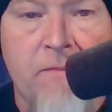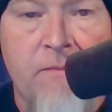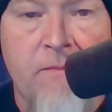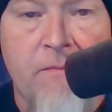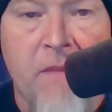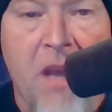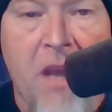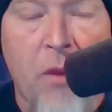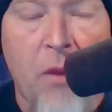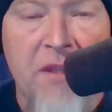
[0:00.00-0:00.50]

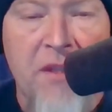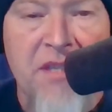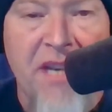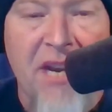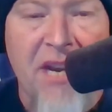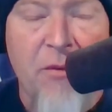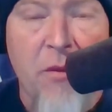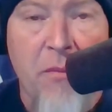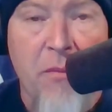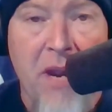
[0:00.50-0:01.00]
And once
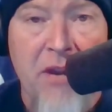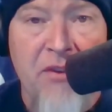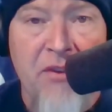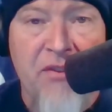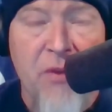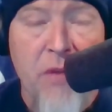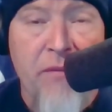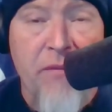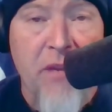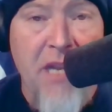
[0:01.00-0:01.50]
again, a reminder,
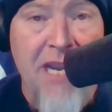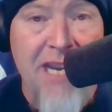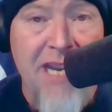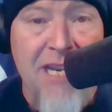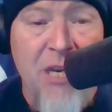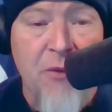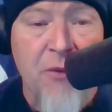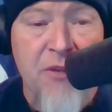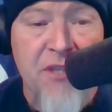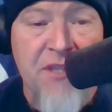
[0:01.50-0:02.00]
too, if you like
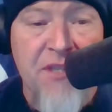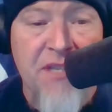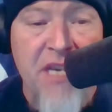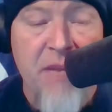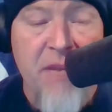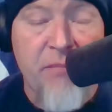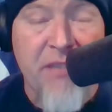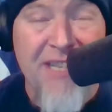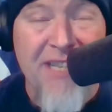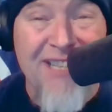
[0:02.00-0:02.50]
and hear what you
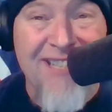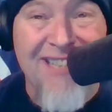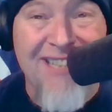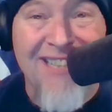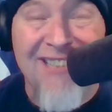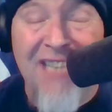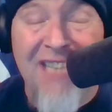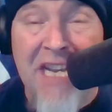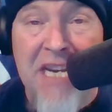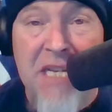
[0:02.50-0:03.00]
see, please
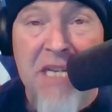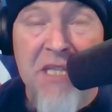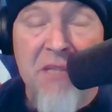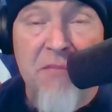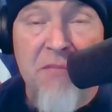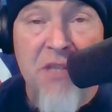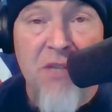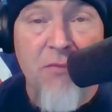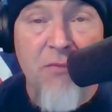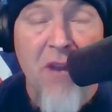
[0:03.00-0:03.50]
click like and
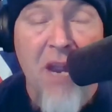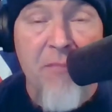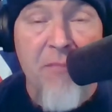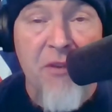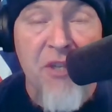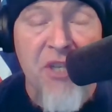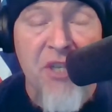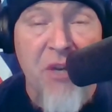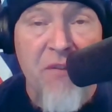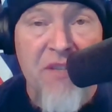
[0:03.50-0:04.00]
subscribe
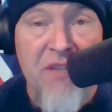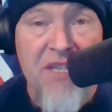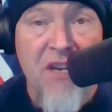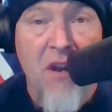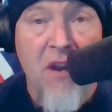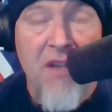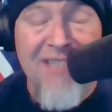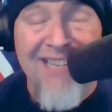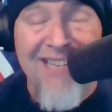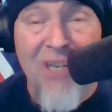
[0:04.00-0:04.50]
and share this
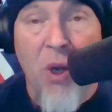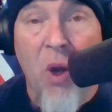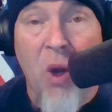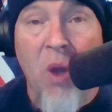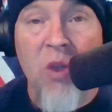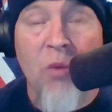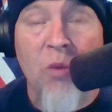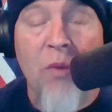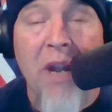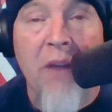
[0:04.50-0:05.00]
content
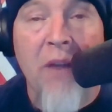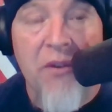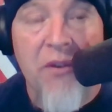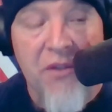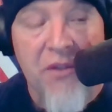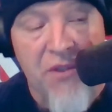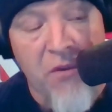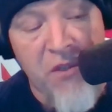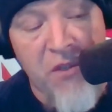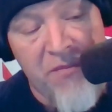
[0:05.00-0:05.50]
all around your
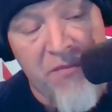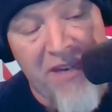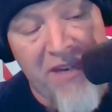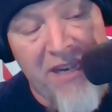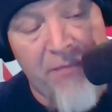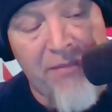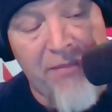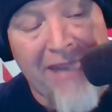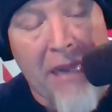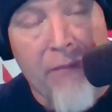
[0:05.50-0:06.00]
social
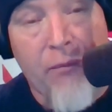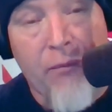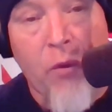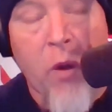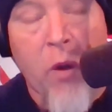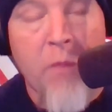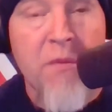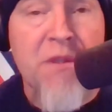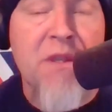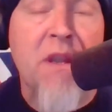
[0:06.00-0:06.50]
media
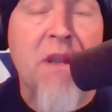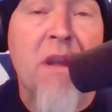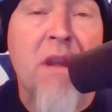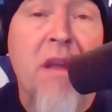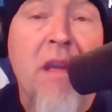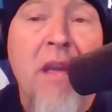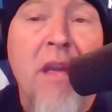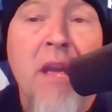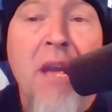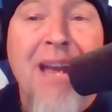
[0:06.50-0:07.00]
platforms.
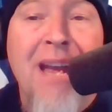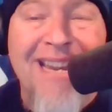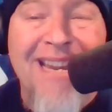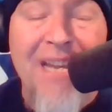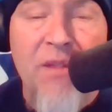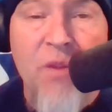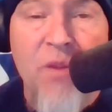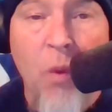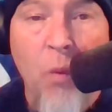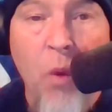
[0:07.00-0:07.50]

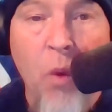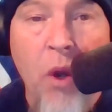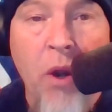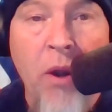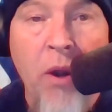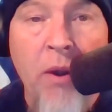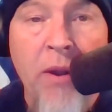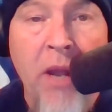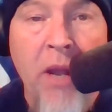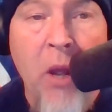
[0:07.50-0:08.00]
Get the
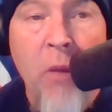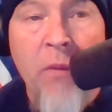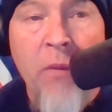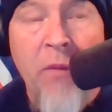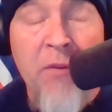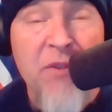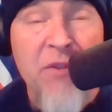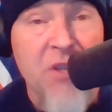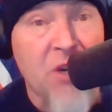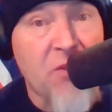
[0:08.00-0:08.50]
word out
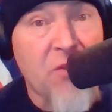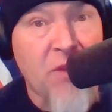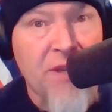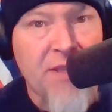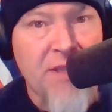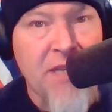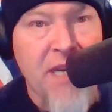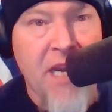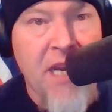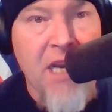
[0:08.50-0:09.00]
that there's a
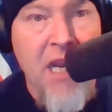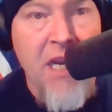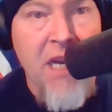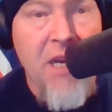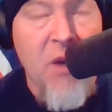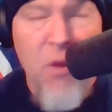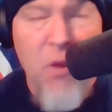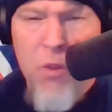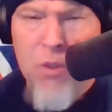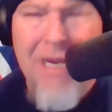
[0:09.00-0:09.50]
Crusty Canuck
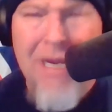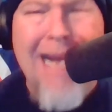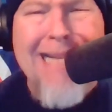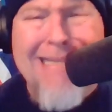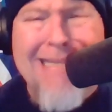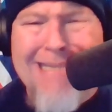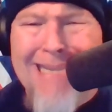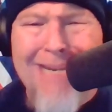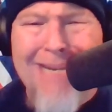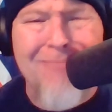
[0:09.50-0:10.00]
here who's
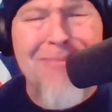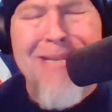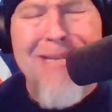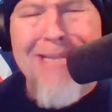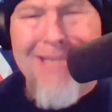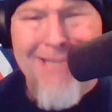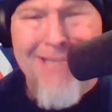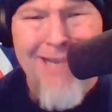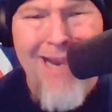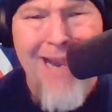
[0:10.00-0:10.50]
got something
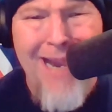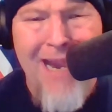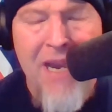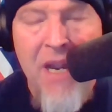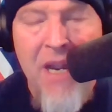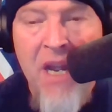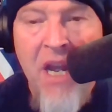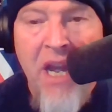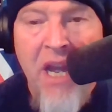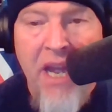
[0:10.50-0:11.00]
to say.
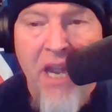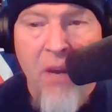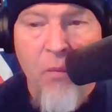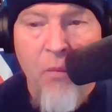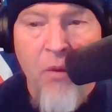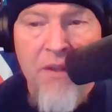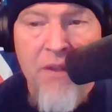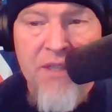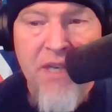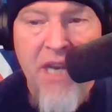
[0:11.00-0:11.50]
And
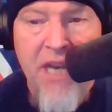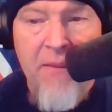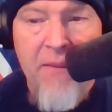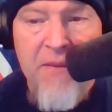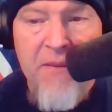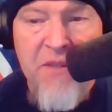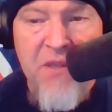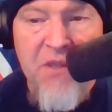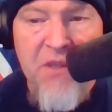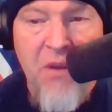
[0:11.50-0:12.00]
once again,
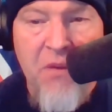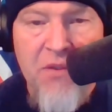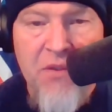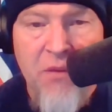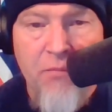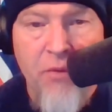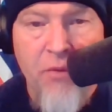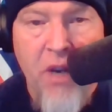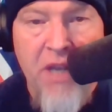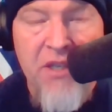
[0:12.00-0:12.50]
this is also
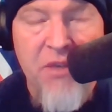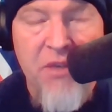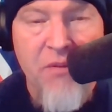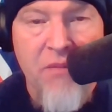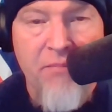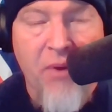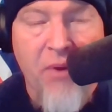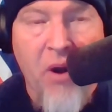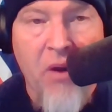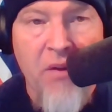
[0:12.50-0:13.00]
brought to you
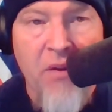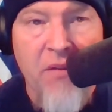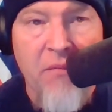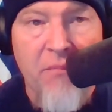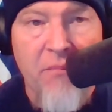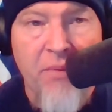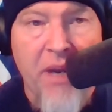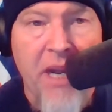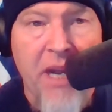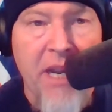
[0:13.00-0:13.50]
in part
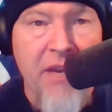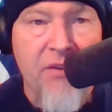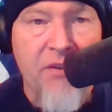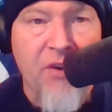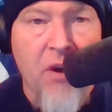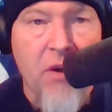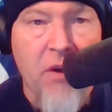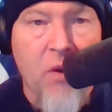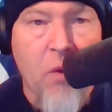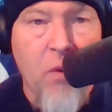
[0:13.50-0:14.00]
by
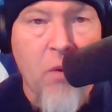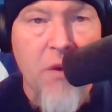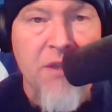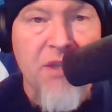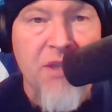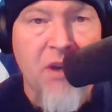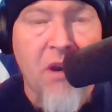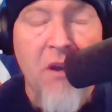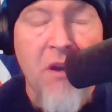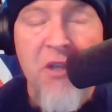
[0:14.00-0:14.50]
Dark
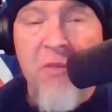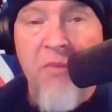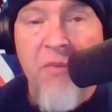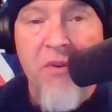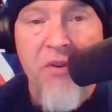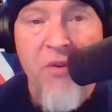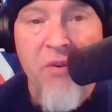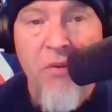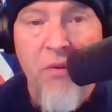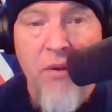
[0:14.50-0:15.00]
Horse
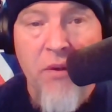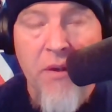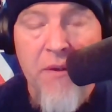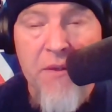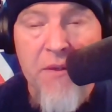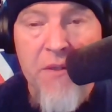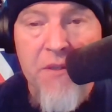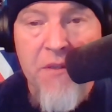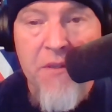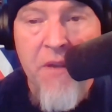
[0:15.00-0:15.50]

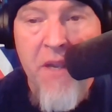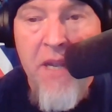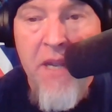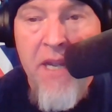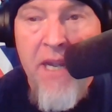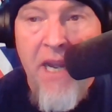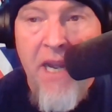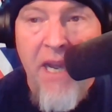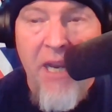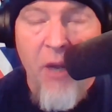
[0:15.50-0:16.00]
Entrepreneurs.
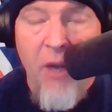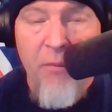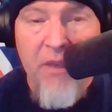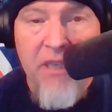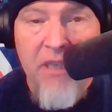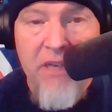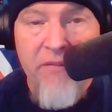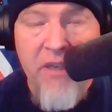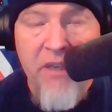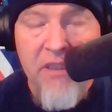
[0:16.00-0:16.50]
And I'll be
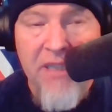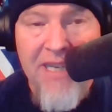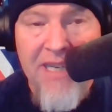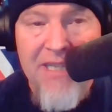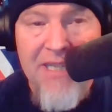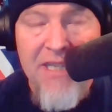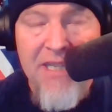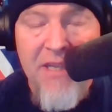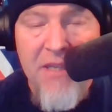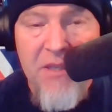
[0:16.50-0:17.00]
leaving
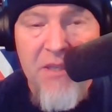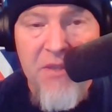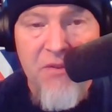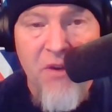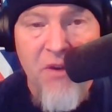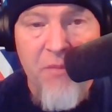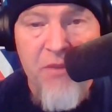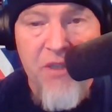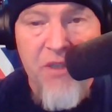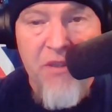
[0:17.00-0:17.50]
links in the
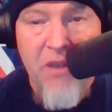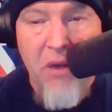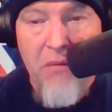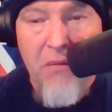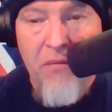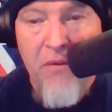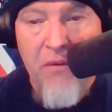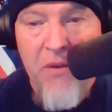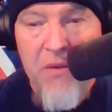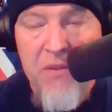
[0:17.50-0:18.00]
description there
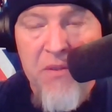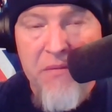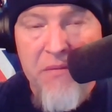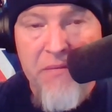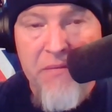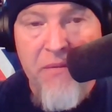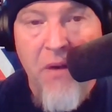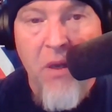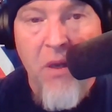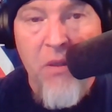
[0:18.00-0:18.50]
for you to
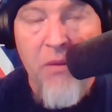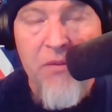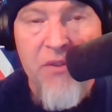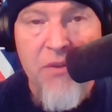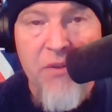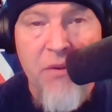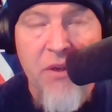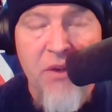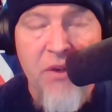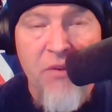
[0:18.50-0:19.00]
follow,
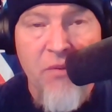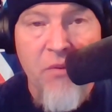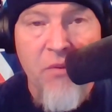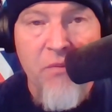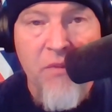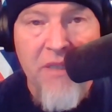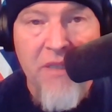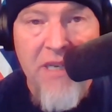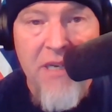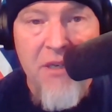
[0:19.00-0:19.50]
too, at your
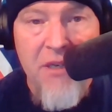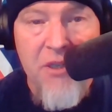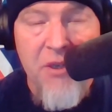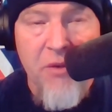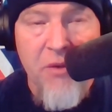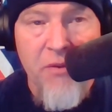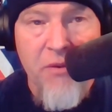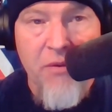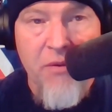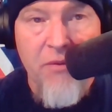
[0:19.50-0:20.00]
own
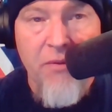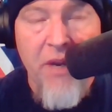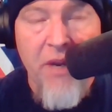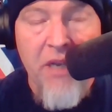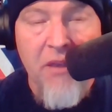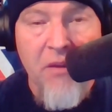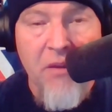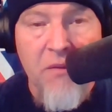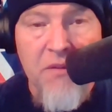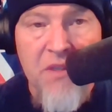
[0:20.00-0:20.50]
leisure. They're a
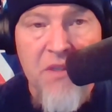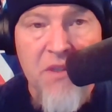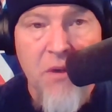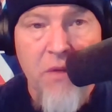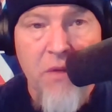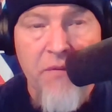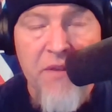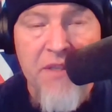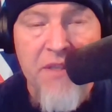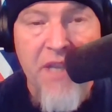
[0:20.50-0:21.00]
great little
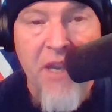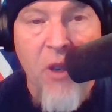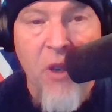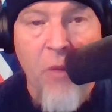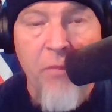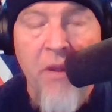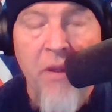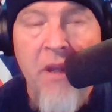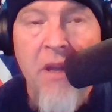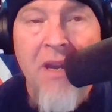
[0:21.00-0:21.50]
service. They
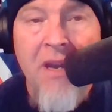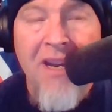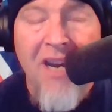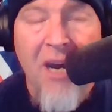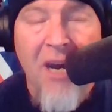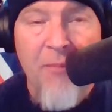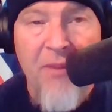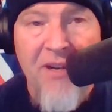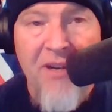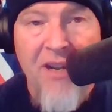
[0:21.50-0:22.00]
help
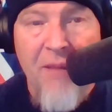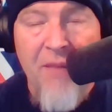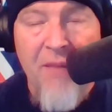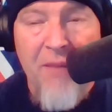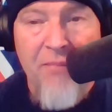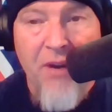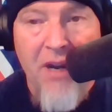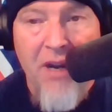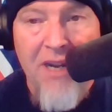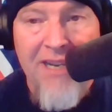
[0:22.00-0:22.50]

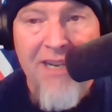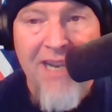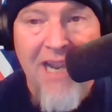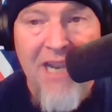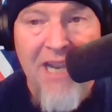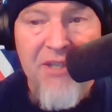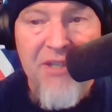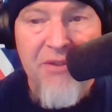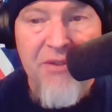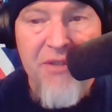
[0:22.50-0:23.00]
up-and-coming
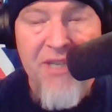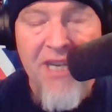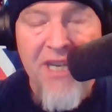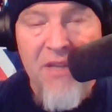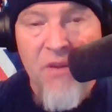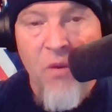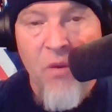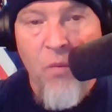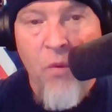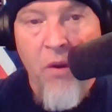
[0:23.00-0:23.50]
podcasters to
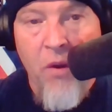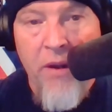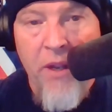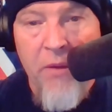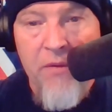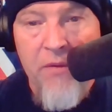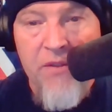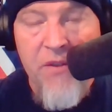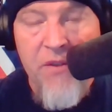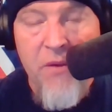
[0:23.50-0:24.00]
get the word
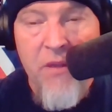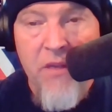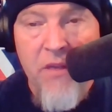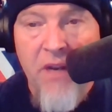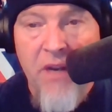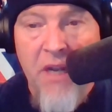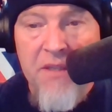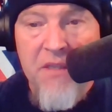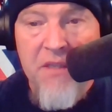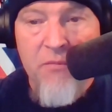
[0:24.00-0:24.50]
out, too, and they've
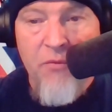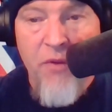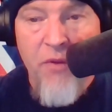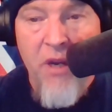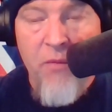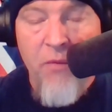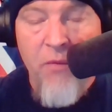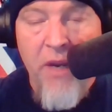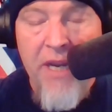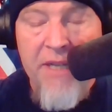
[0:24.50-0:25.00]
got some
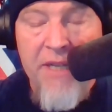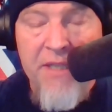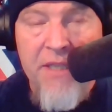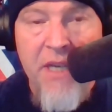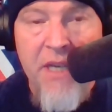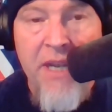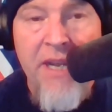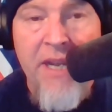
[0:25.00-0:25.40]
great rates.